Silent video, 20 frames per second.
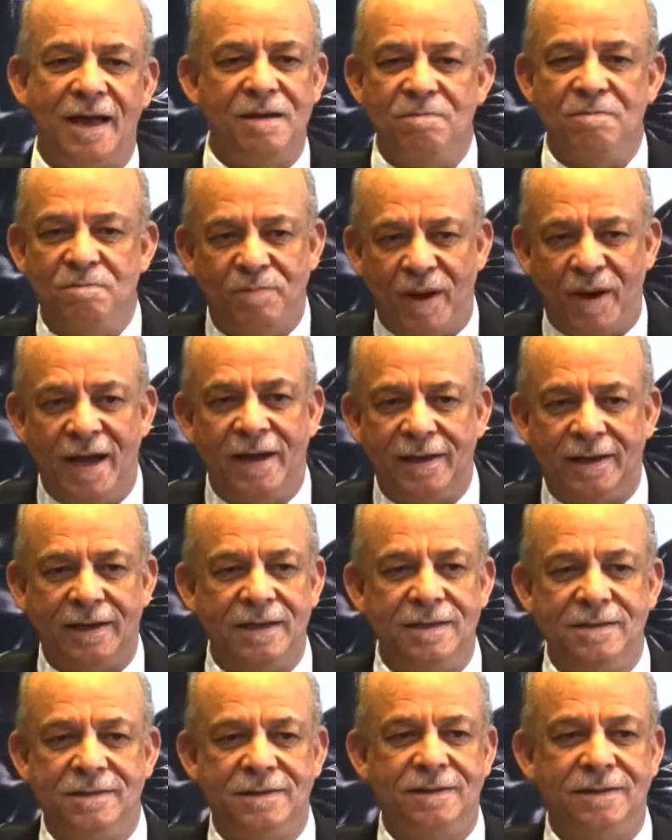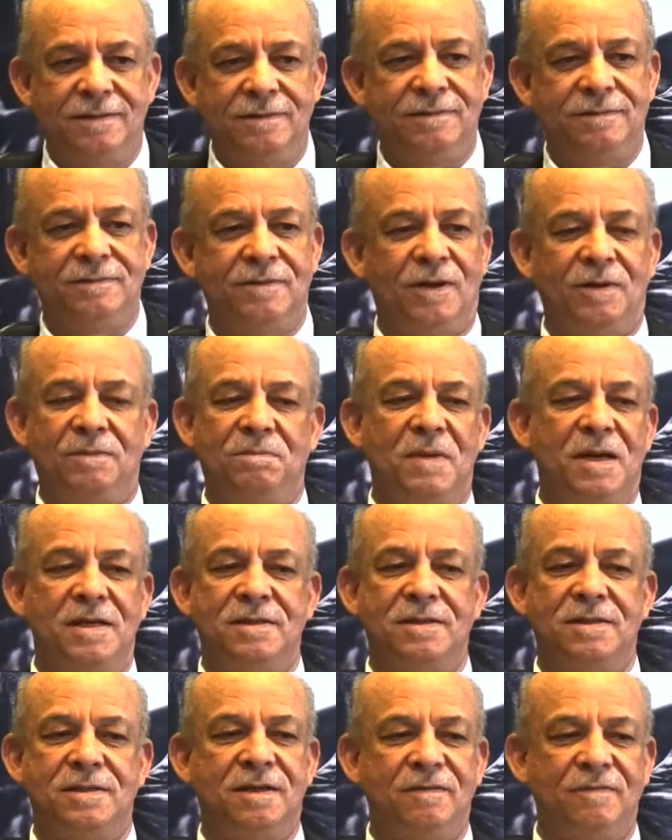I'm biracial, not
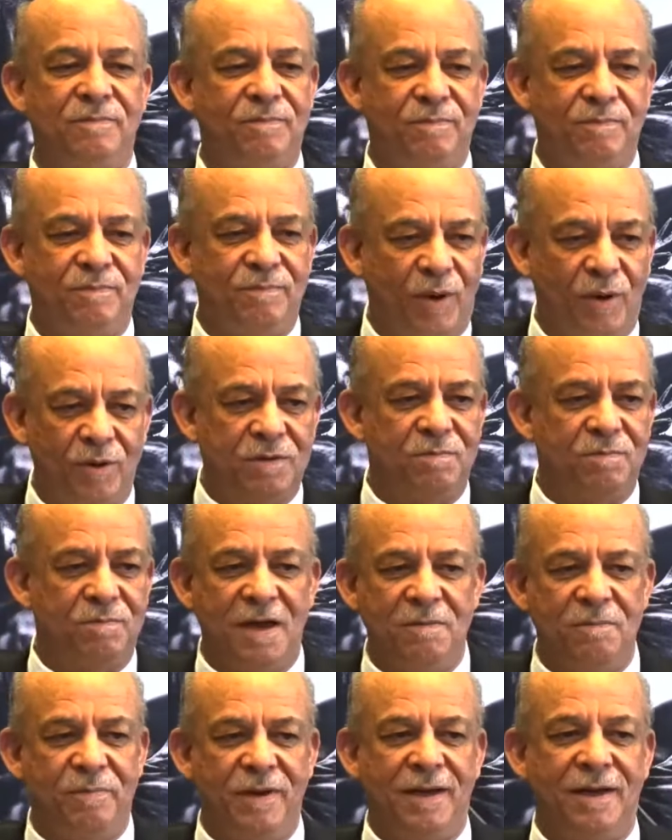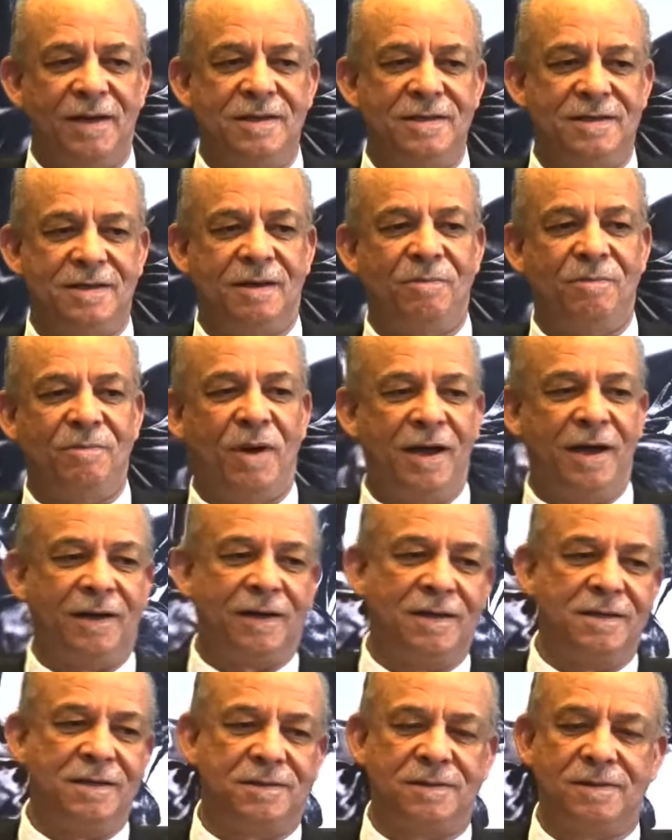myself. Both my parents are
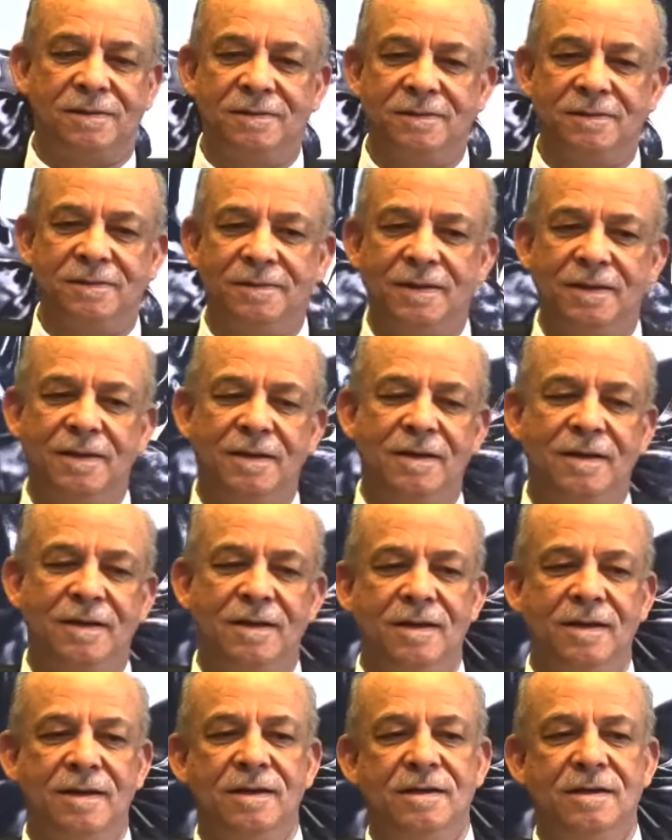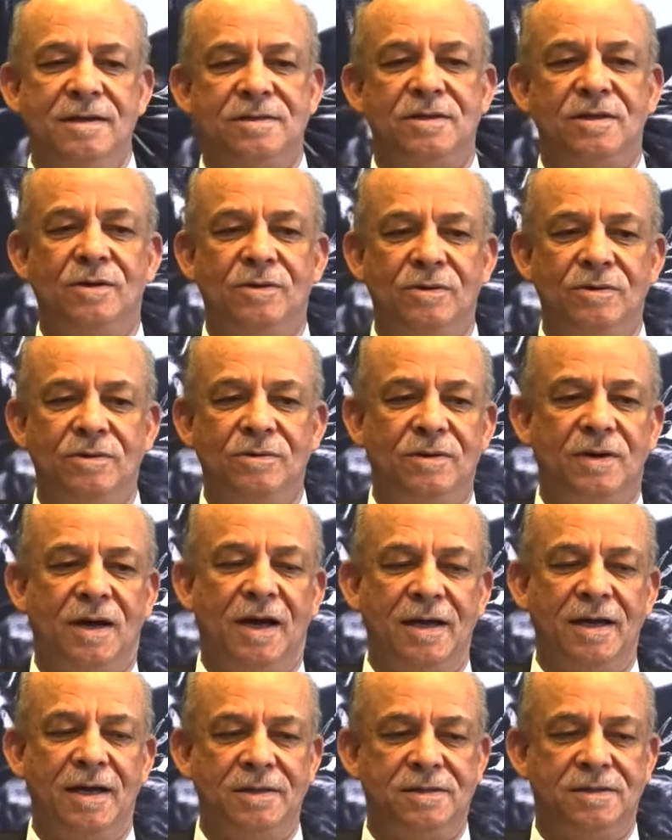biracial. So
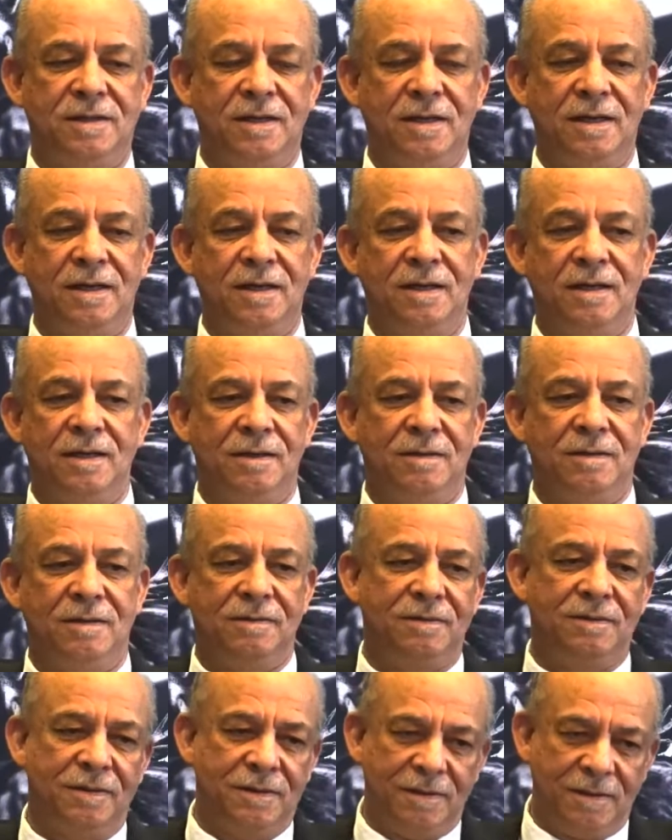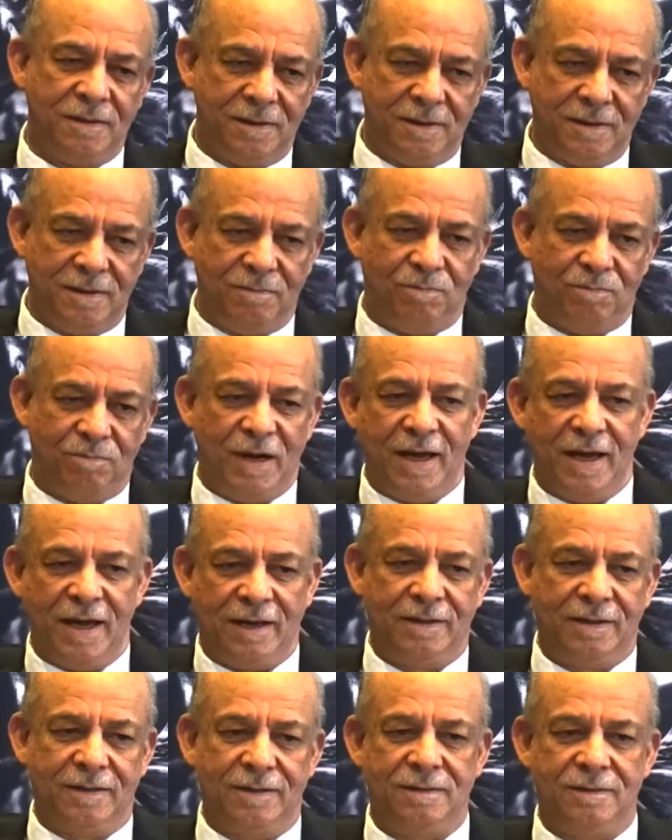I share
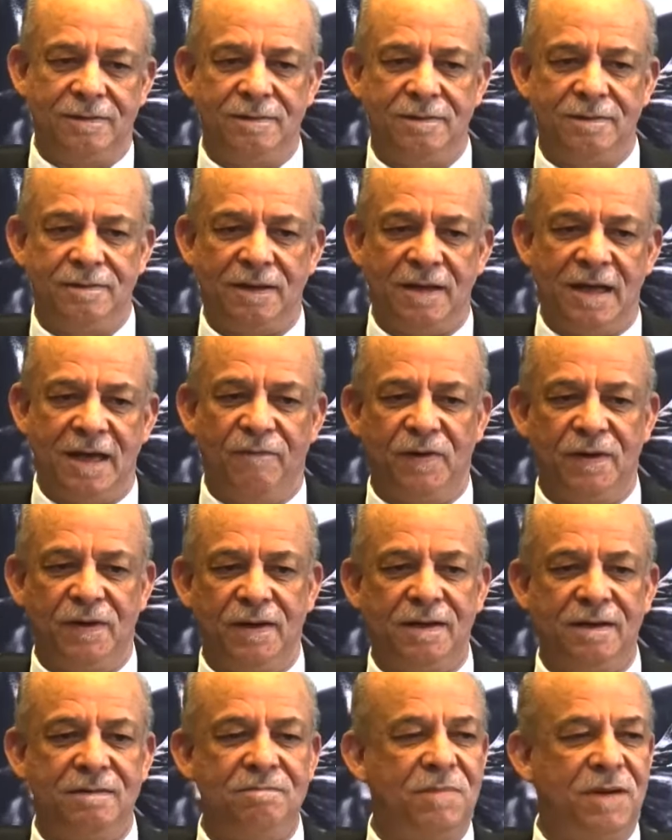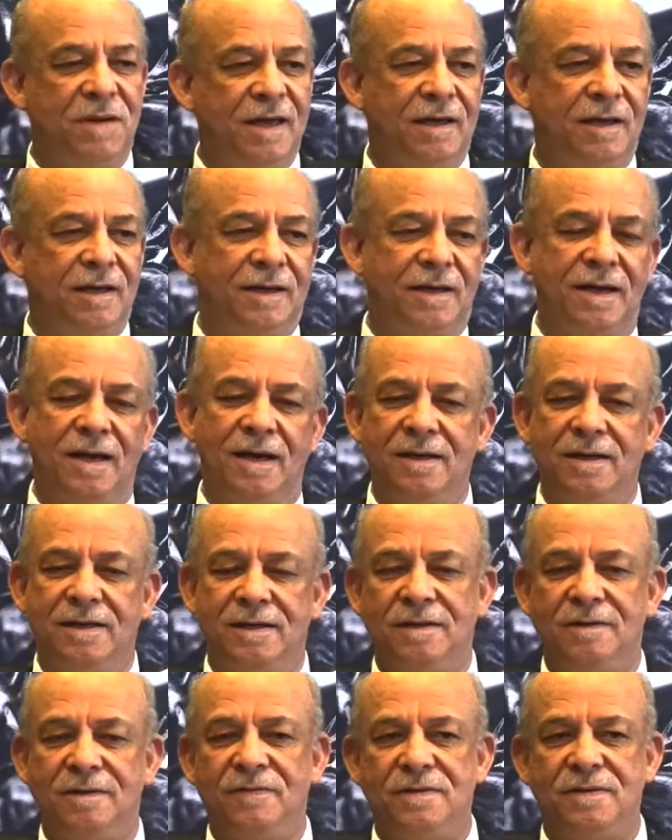black, African black
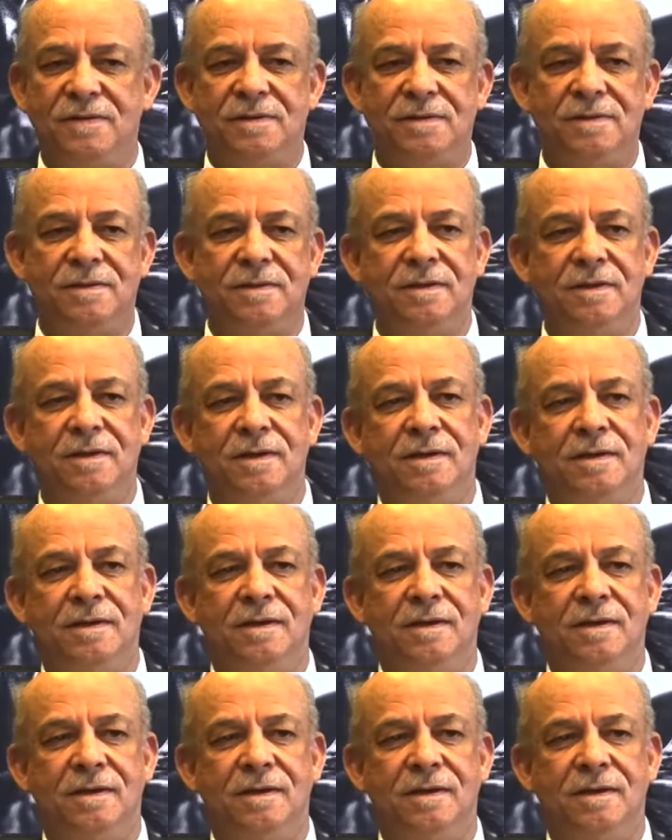relatives